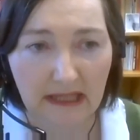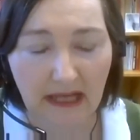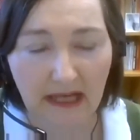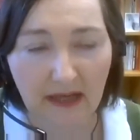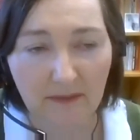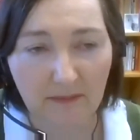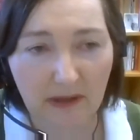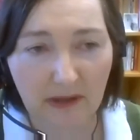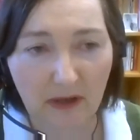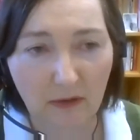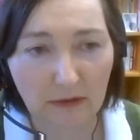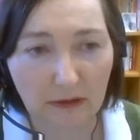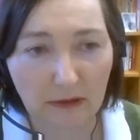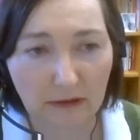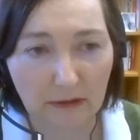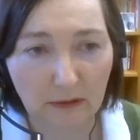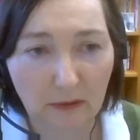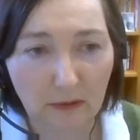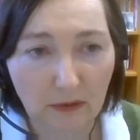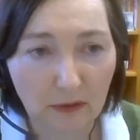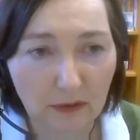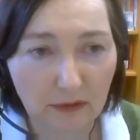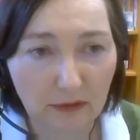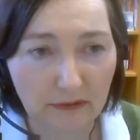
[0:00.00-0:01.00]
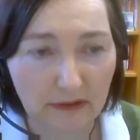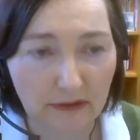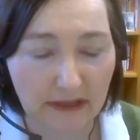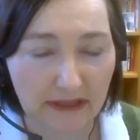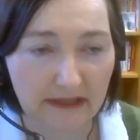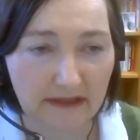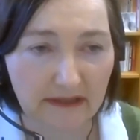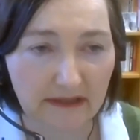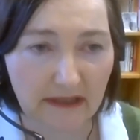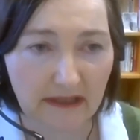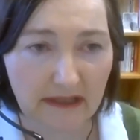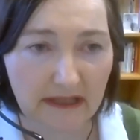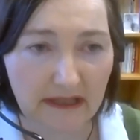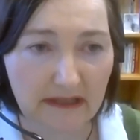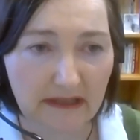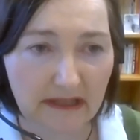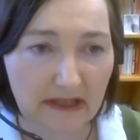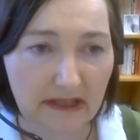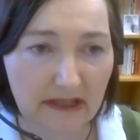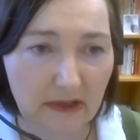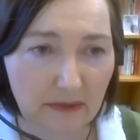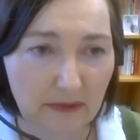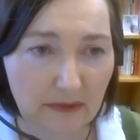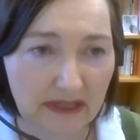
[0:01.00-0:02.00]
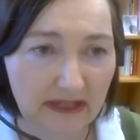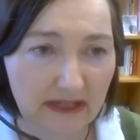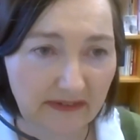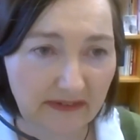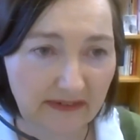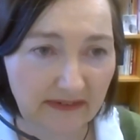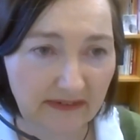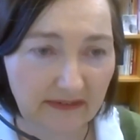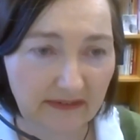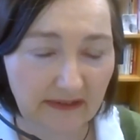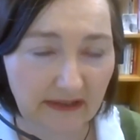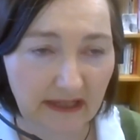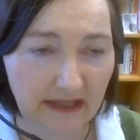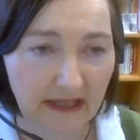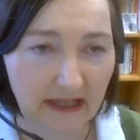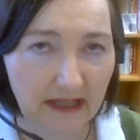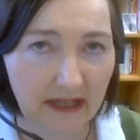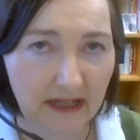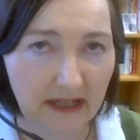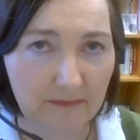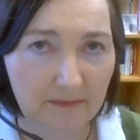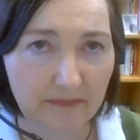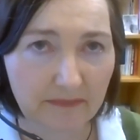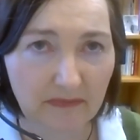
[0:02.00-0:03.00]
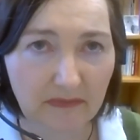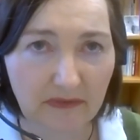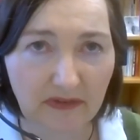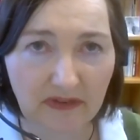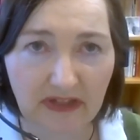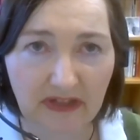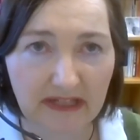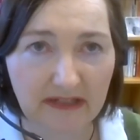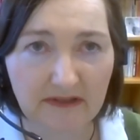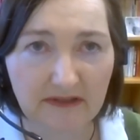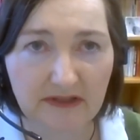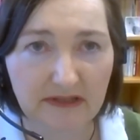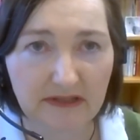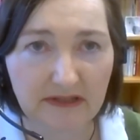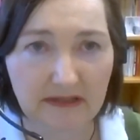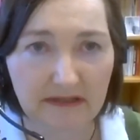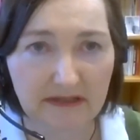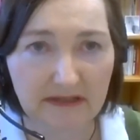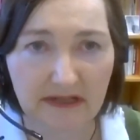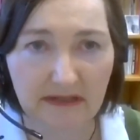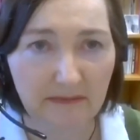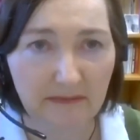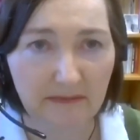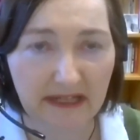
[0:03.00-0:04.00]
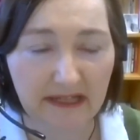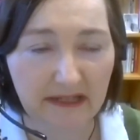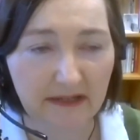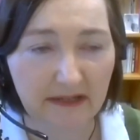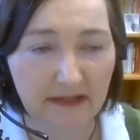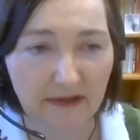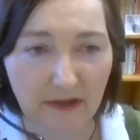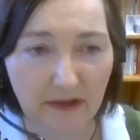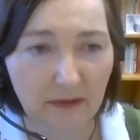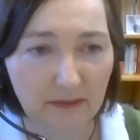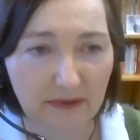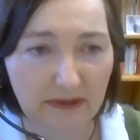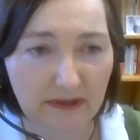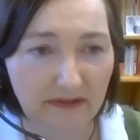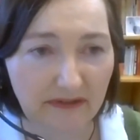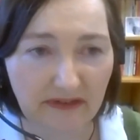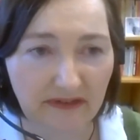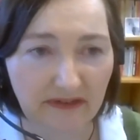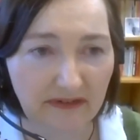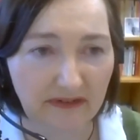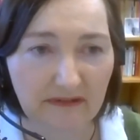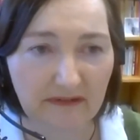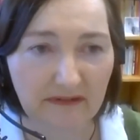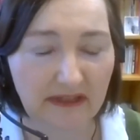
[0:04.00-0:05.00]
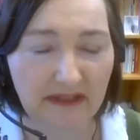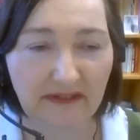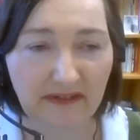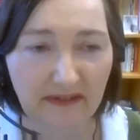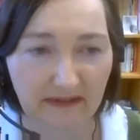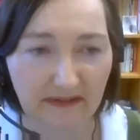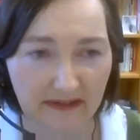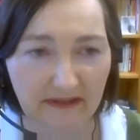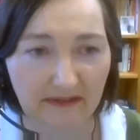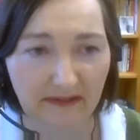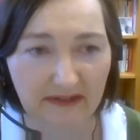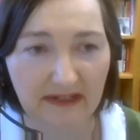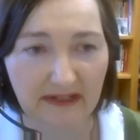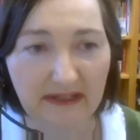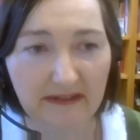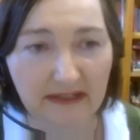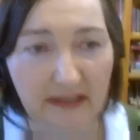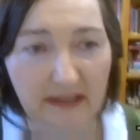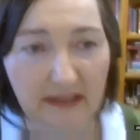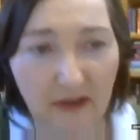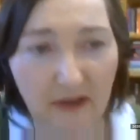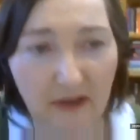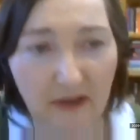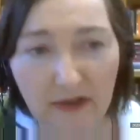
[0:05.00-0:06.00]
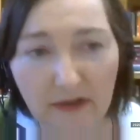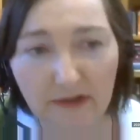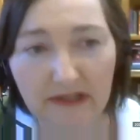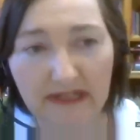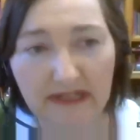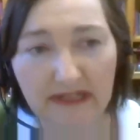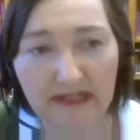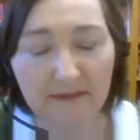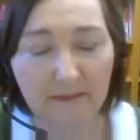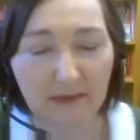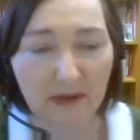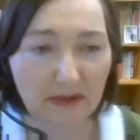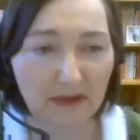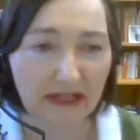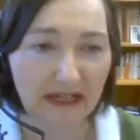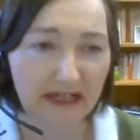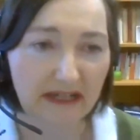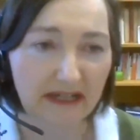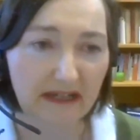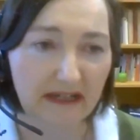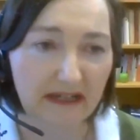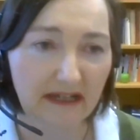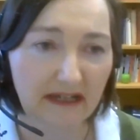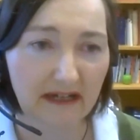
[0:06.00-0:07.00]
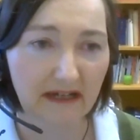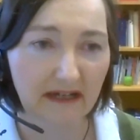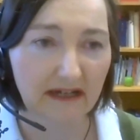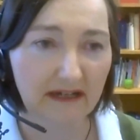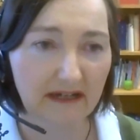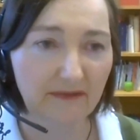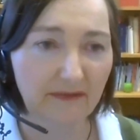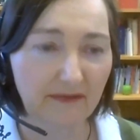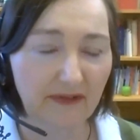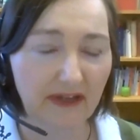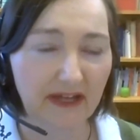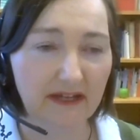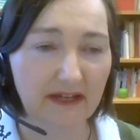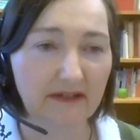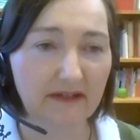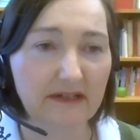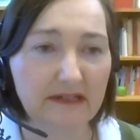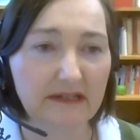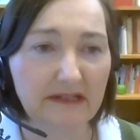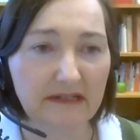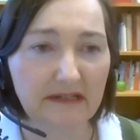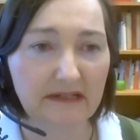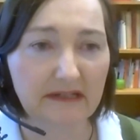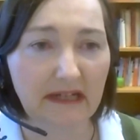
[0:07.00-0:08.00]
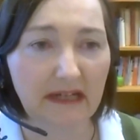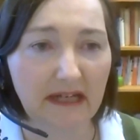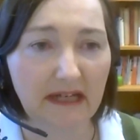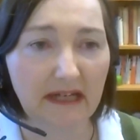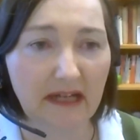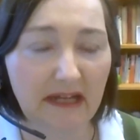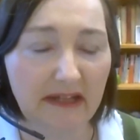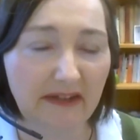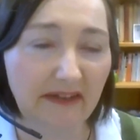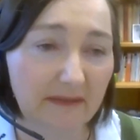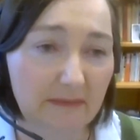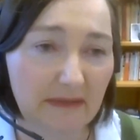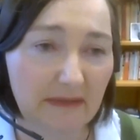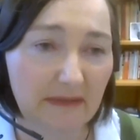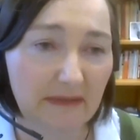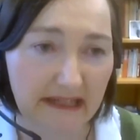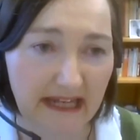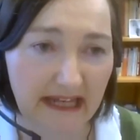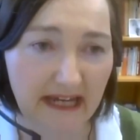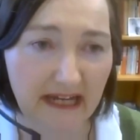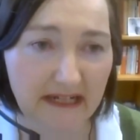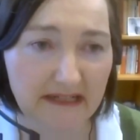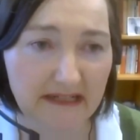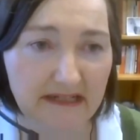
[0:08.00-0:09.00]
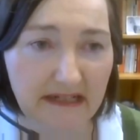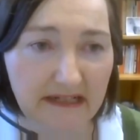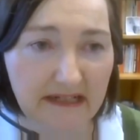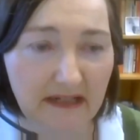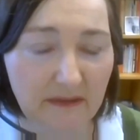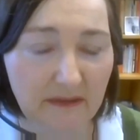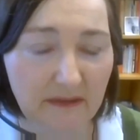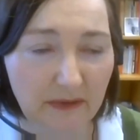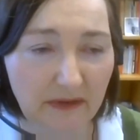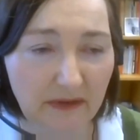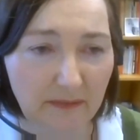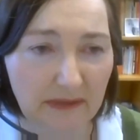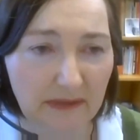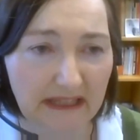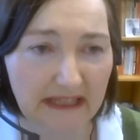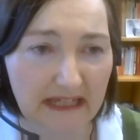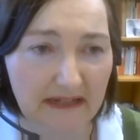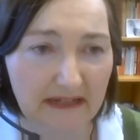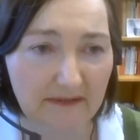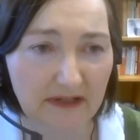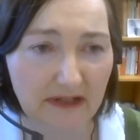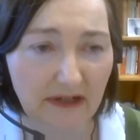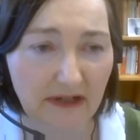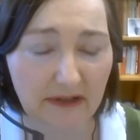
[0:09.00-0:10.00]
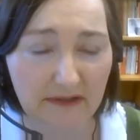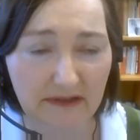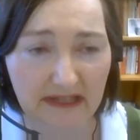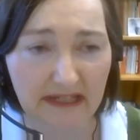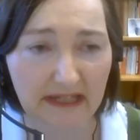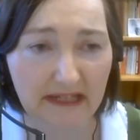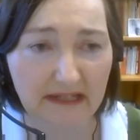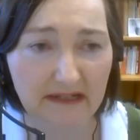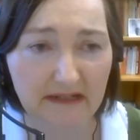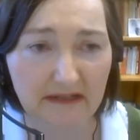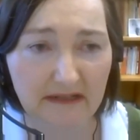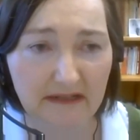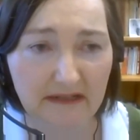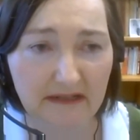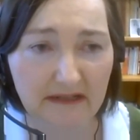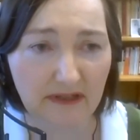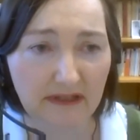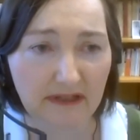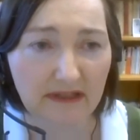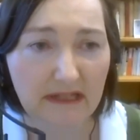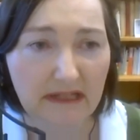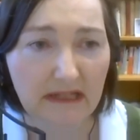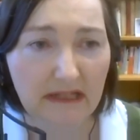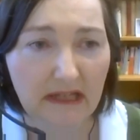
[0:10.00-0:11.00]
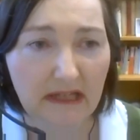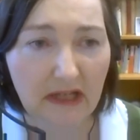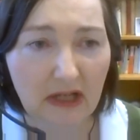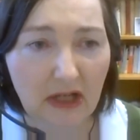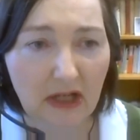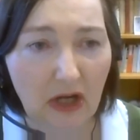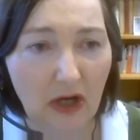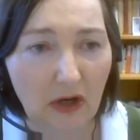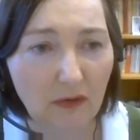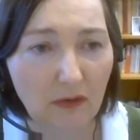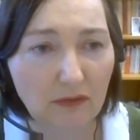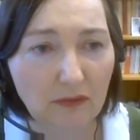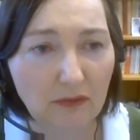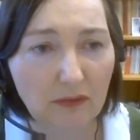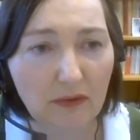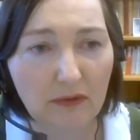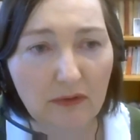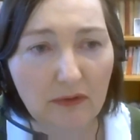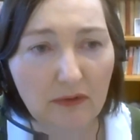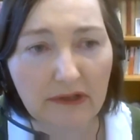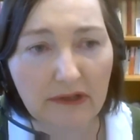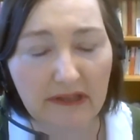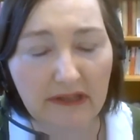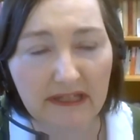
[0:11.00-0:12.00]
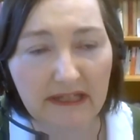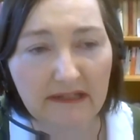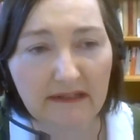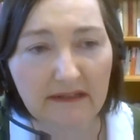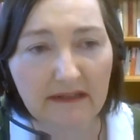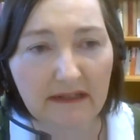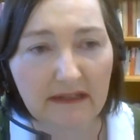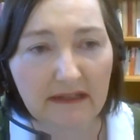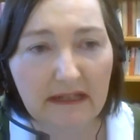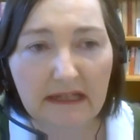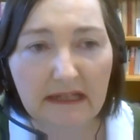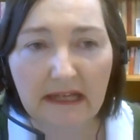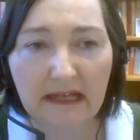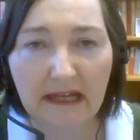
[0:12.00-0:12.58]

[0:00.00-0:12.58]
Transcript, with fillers: um, polar law in the, in the US um, said to me, you know, there's there's nothing going on there. But what I I, I found, uh, and similarly in the Arctic, it was believed, you know, at the end of the Cold War, then